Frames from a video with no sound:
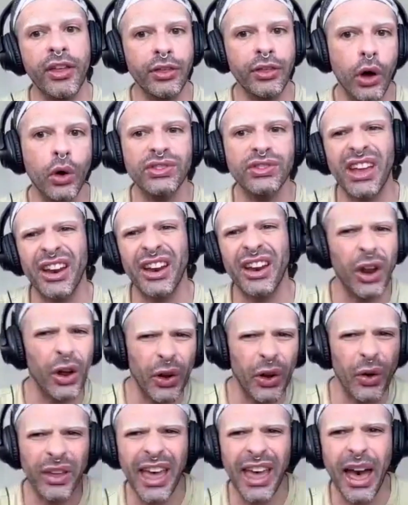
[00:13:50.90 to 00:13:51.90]
Even those
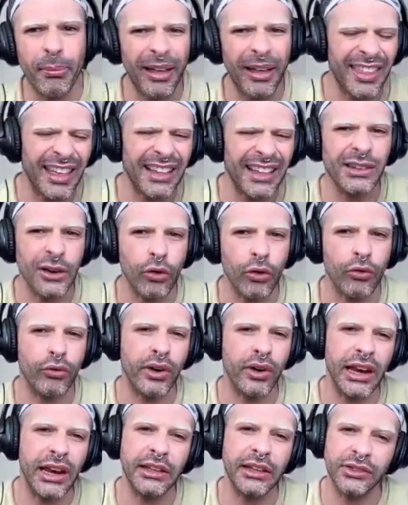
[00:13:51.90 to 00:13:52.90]
are, but that's
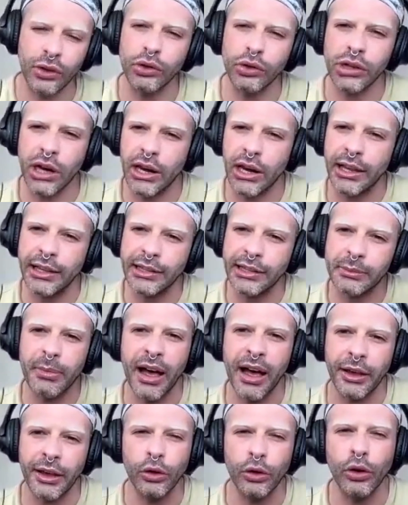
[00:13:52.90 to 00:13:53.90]
not really
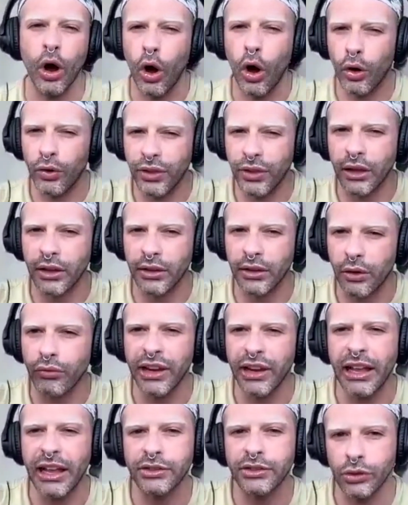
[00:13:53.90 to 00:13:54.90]
socialism.
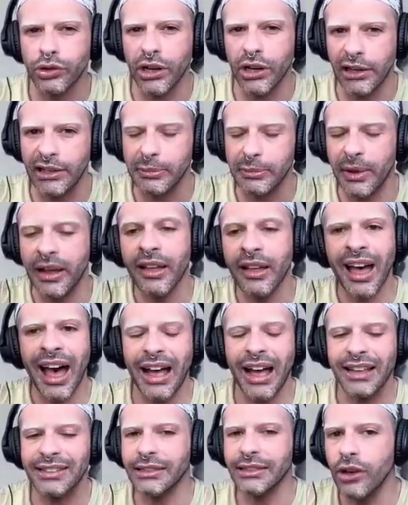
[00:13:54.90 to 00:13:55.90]
The real
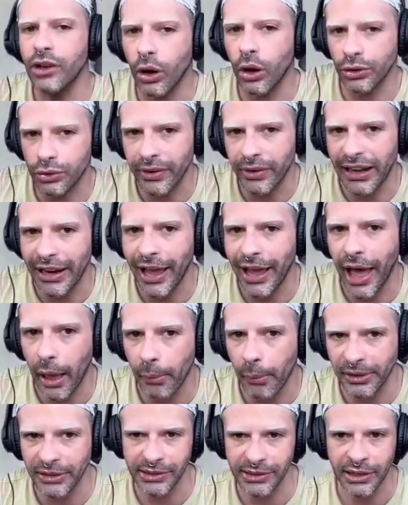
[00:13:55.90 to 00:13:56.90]
socialism has not
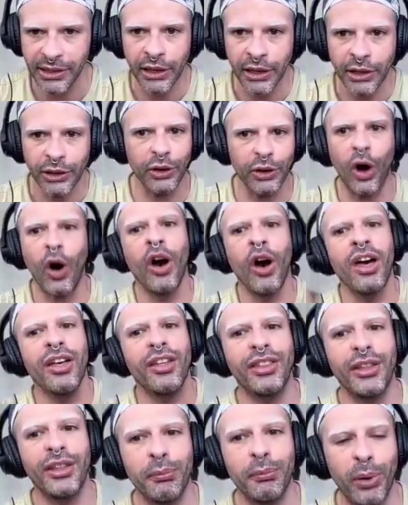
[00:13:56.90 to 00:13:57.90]
really happened.
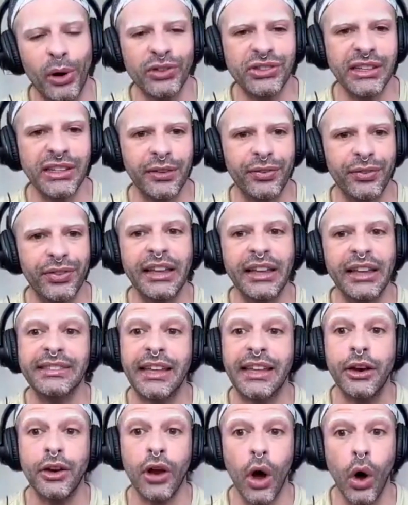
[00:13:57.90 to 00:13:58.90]
The positive
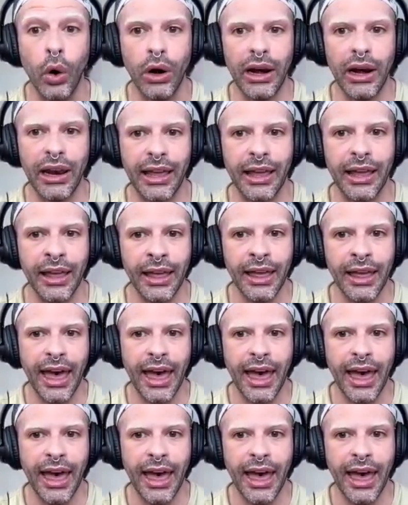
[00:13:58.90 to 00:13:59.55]
things can only